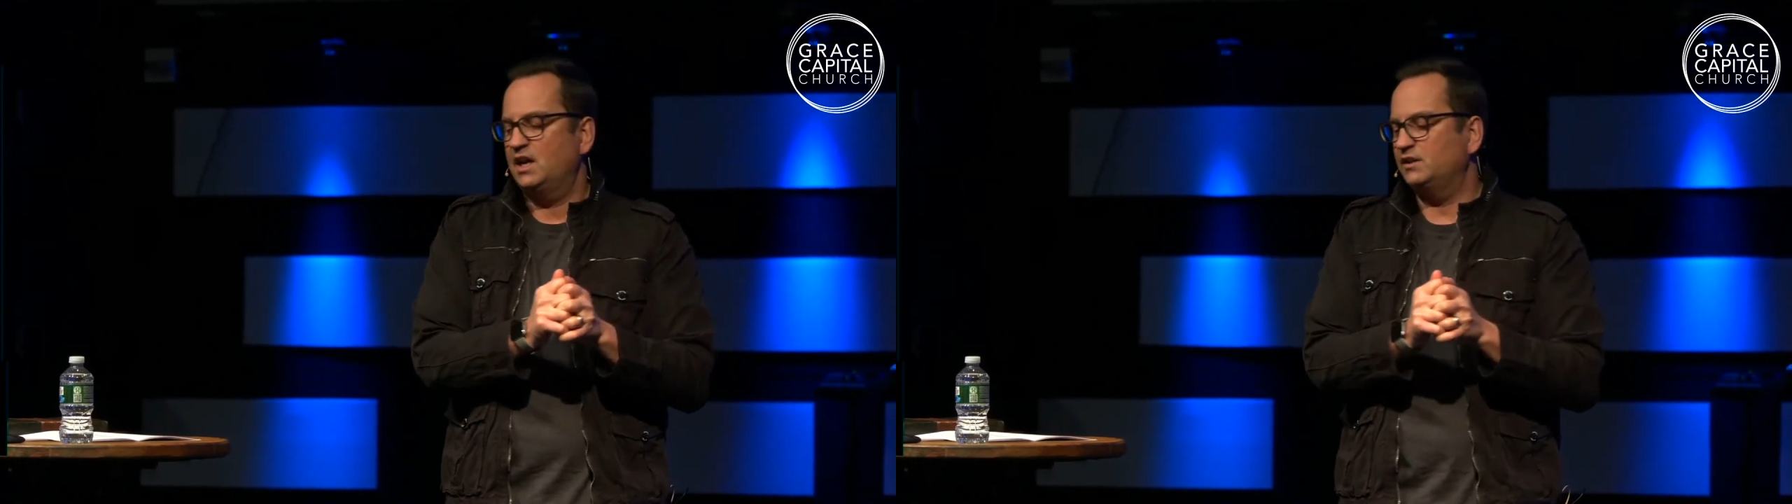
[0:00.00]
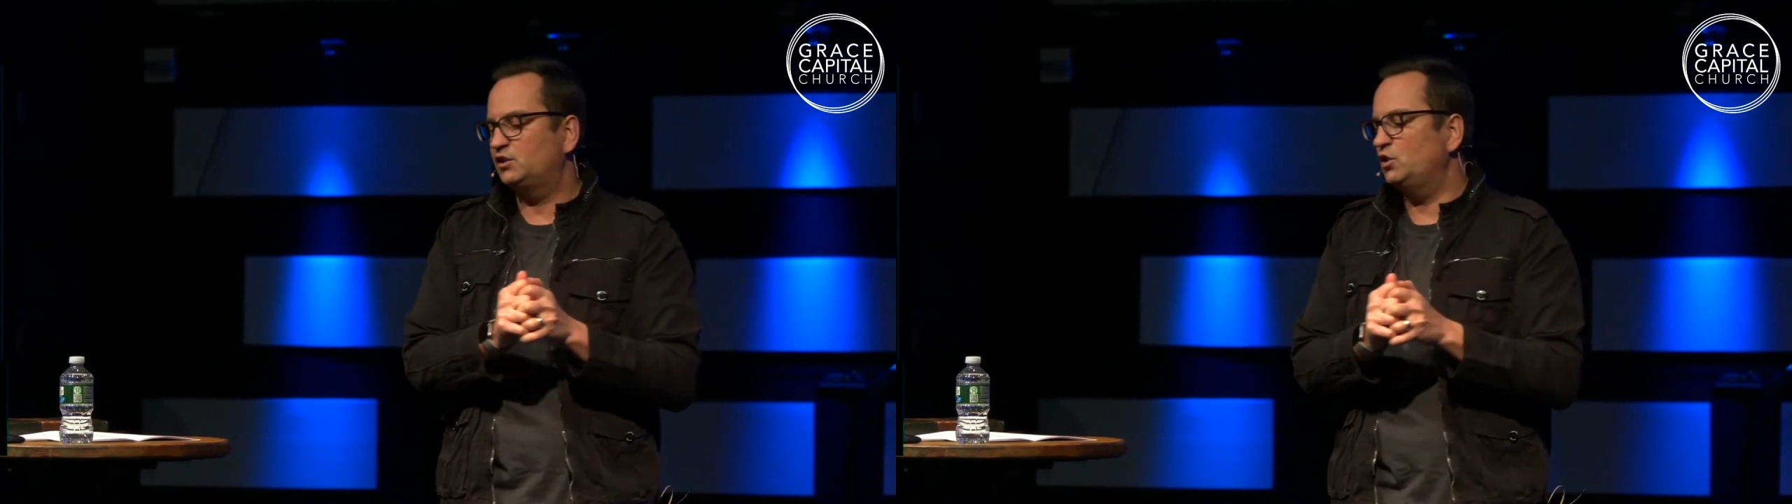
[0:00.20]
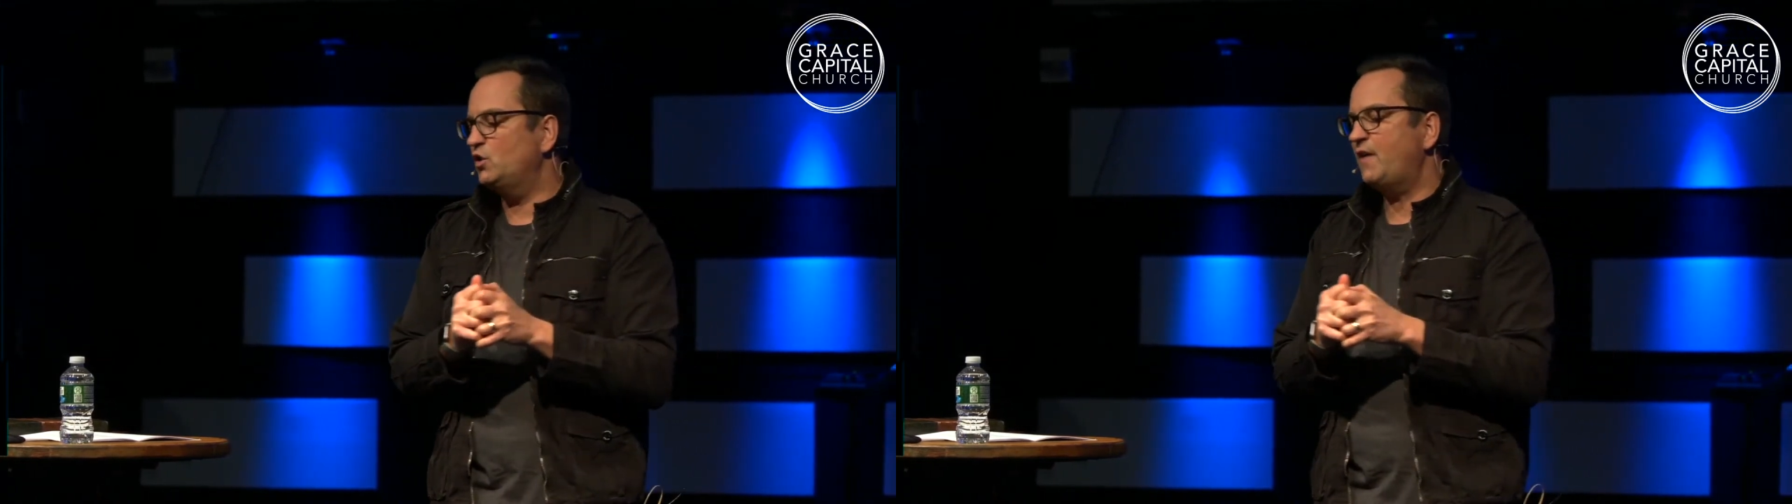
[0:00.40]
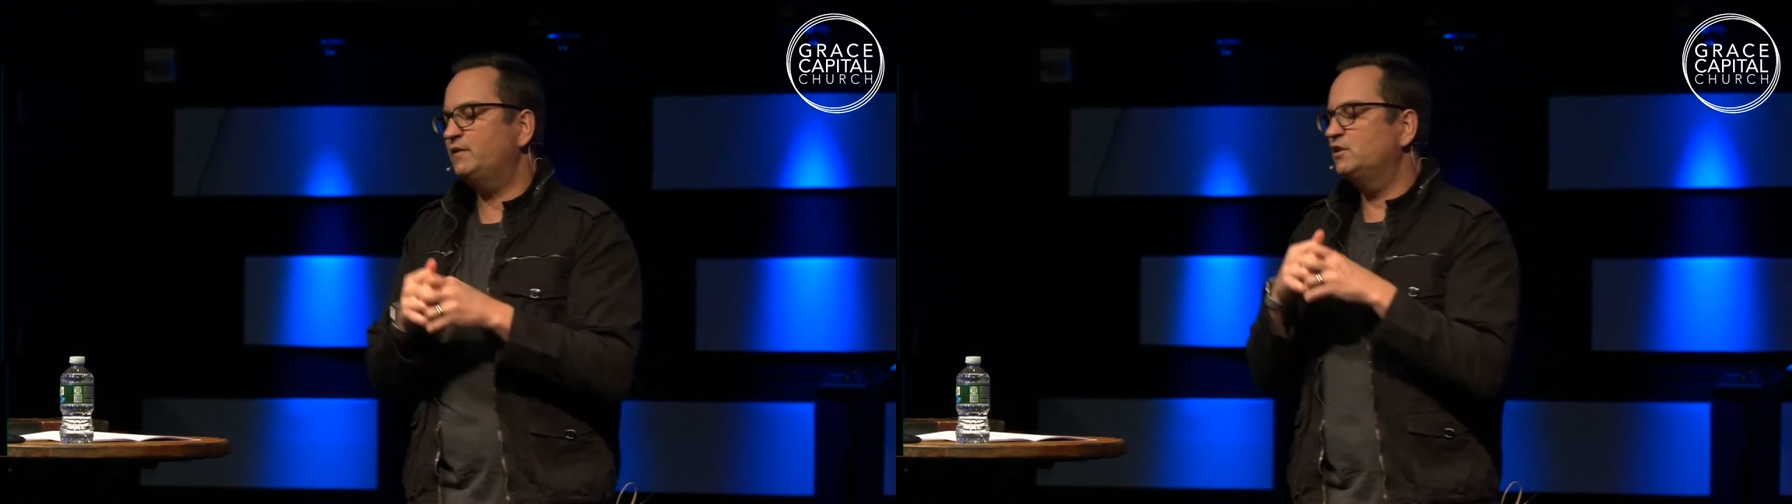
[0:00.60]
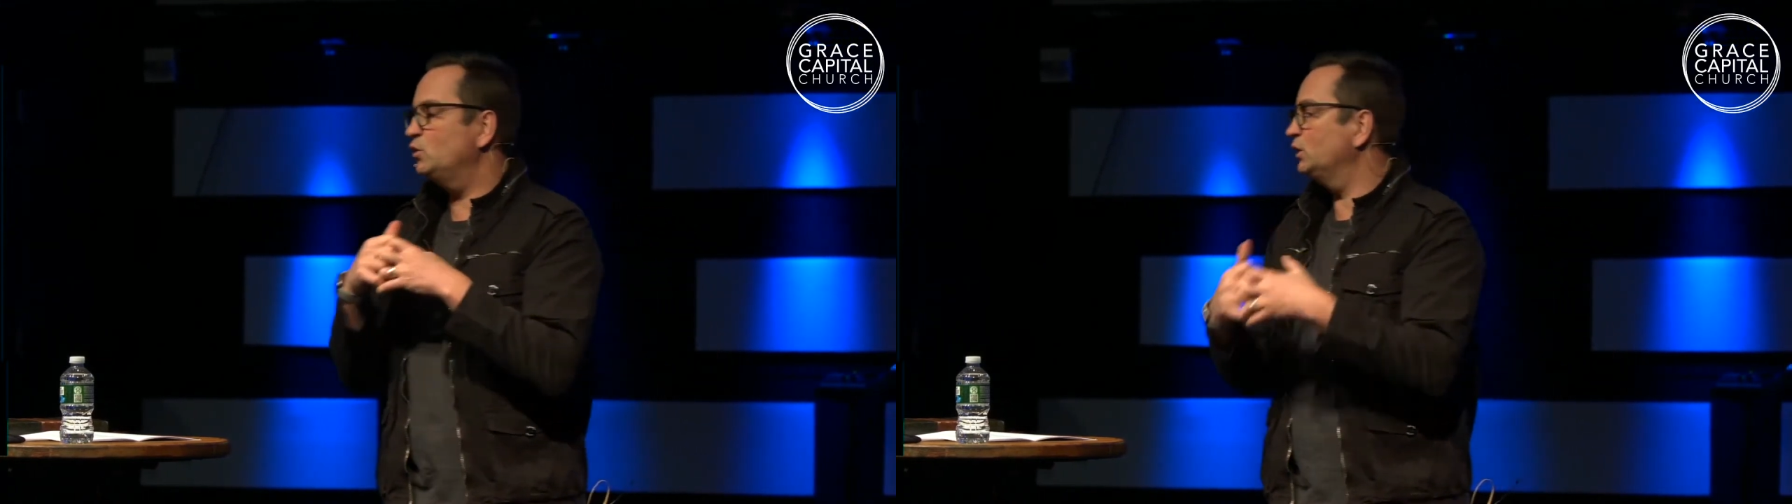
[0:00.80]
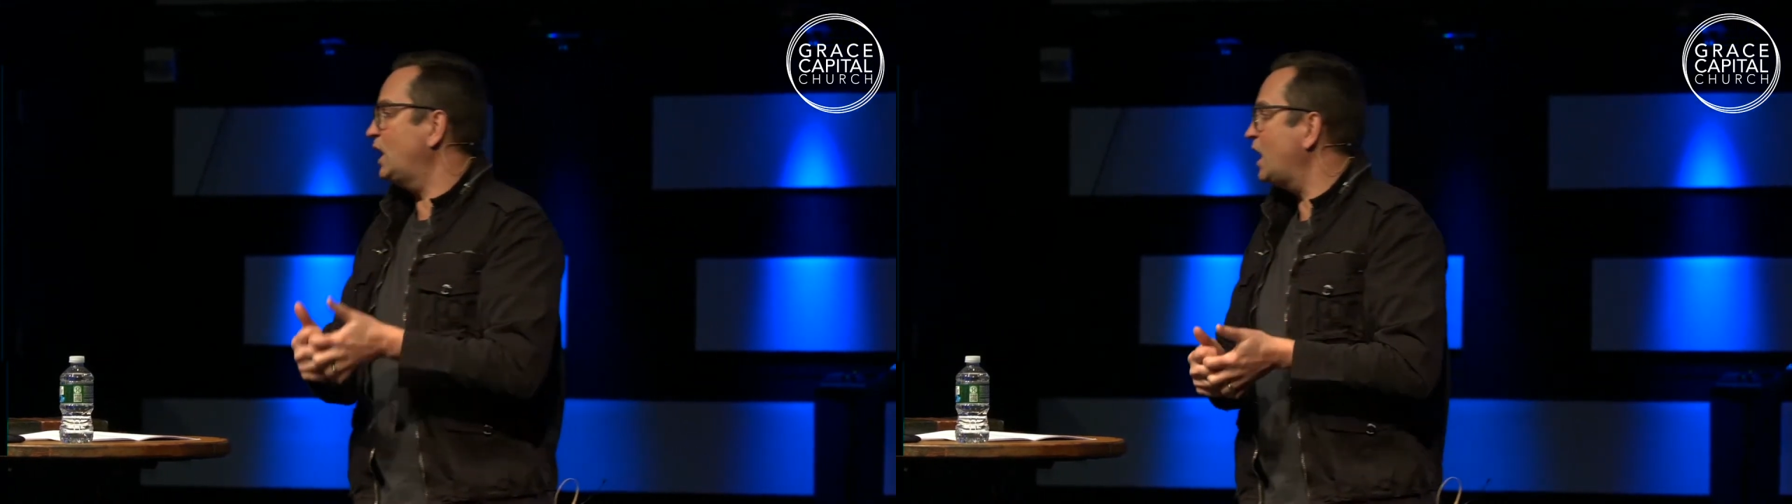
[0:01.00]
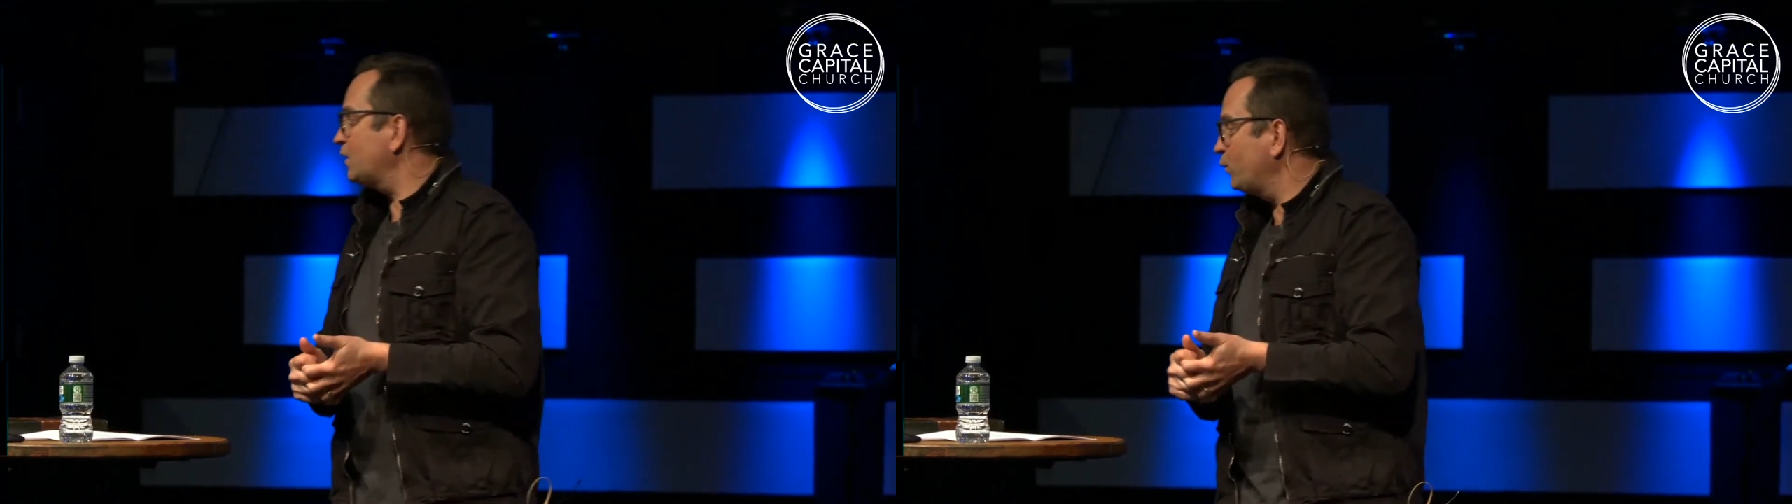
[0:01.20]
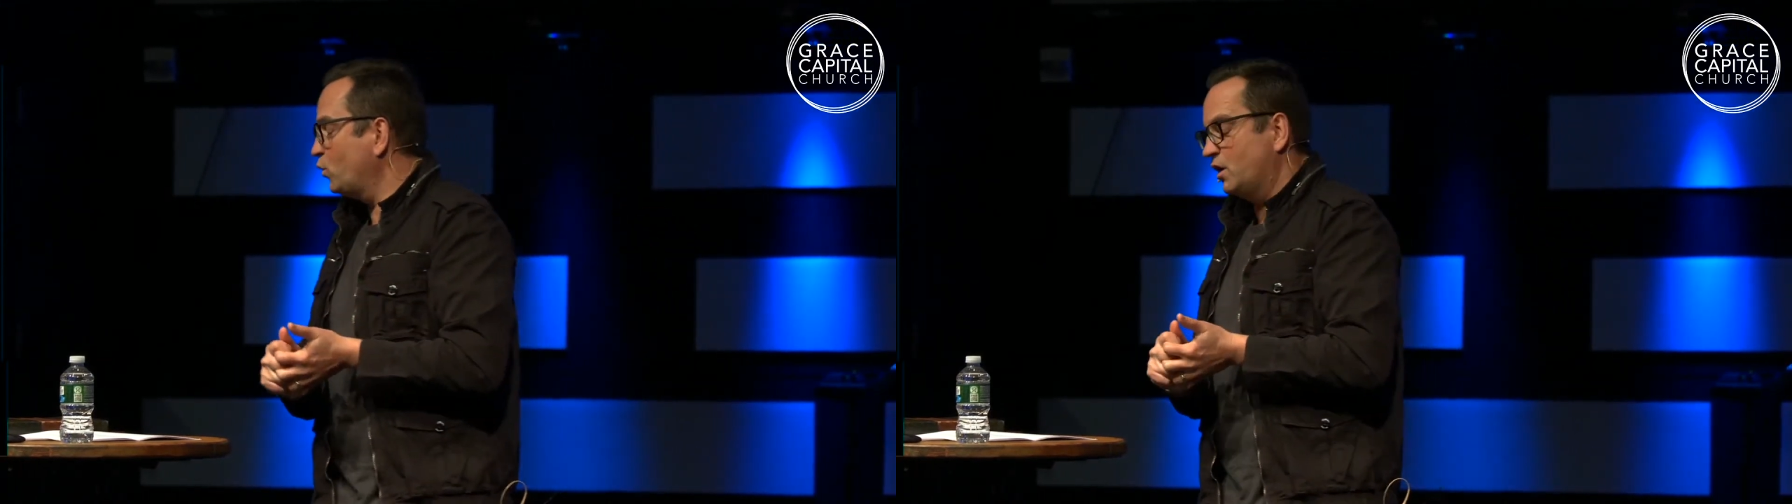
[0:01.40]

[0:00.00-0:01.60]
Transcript: And so you have to do a lot of